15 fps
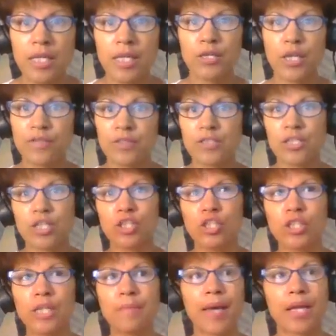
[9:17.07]
You have to start
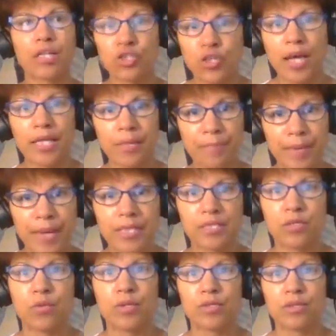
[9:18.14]
looking back, track it back
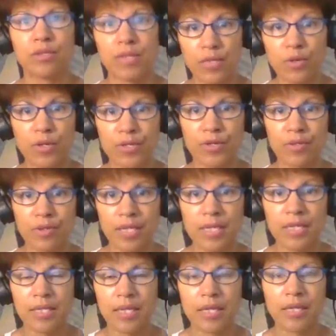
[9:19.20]
to what, th- what you're
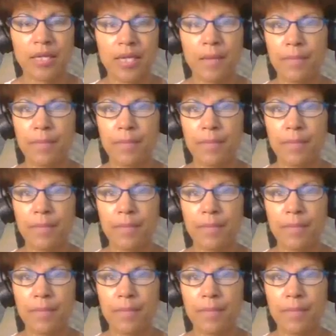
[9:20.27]
thinking.